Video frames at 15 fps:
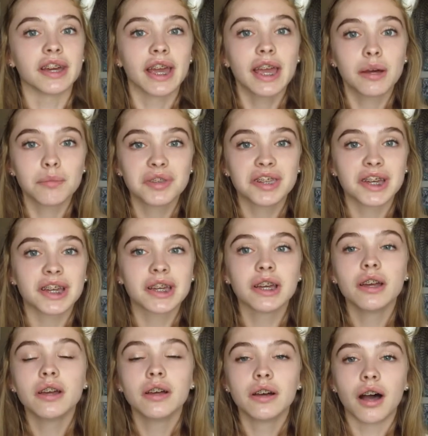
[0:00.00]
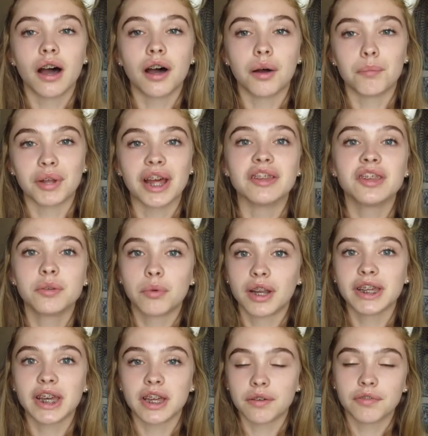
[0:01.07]
I am sick, but I did want
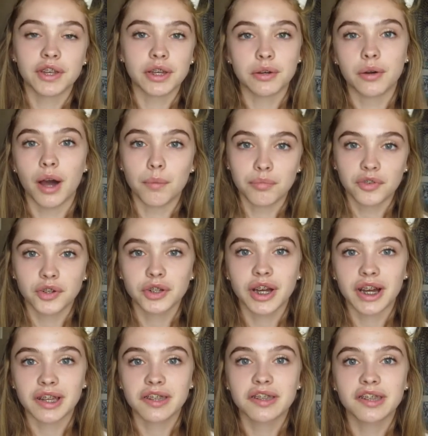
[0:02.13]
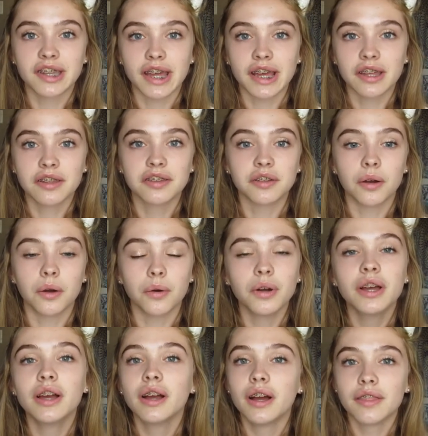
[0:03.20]
to get a video up for you guys today, so
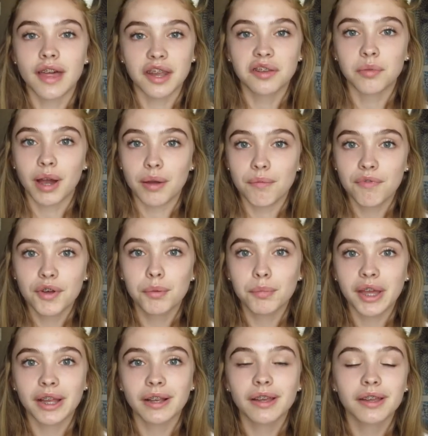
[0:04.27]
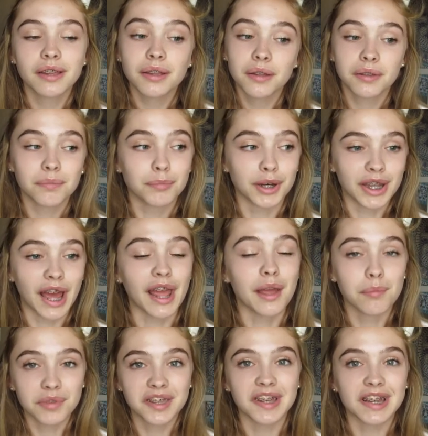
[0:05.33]
that is why I'm filming, but I
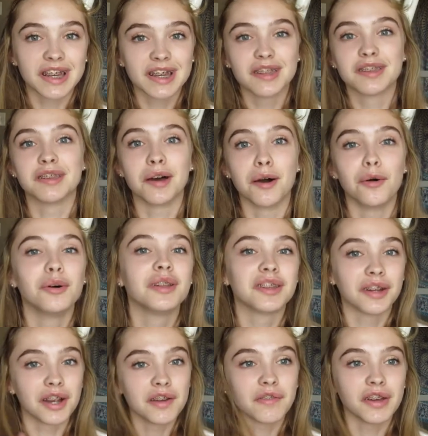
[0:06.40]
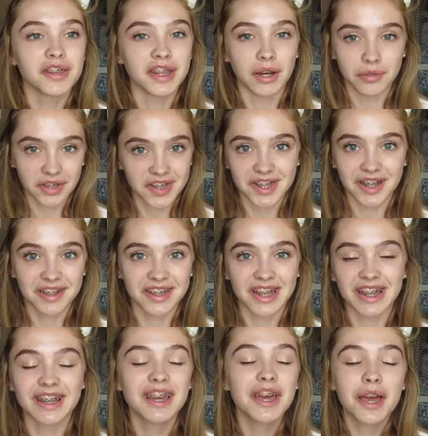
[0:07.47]
am sick, so sorry if I sound
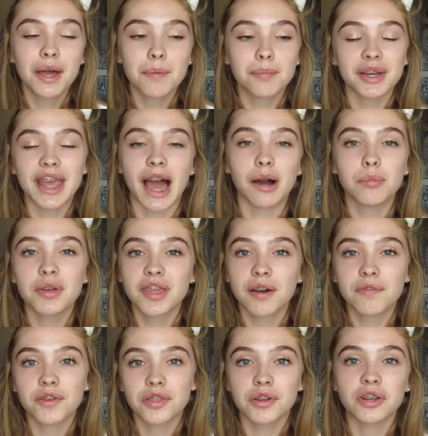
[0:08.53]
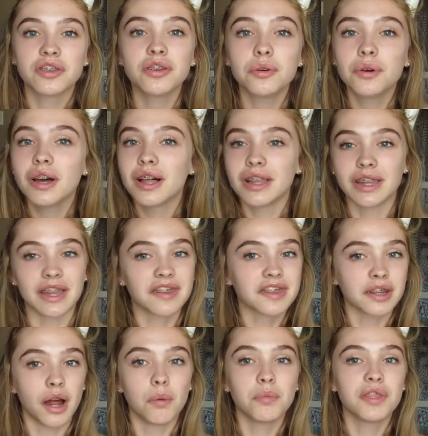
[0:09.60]
disgusting. But yeah, without further ado, let's
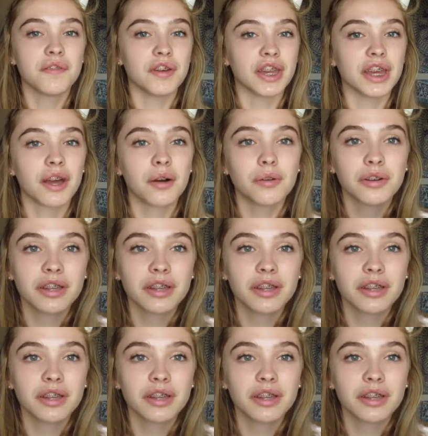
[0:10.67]
get on with the video.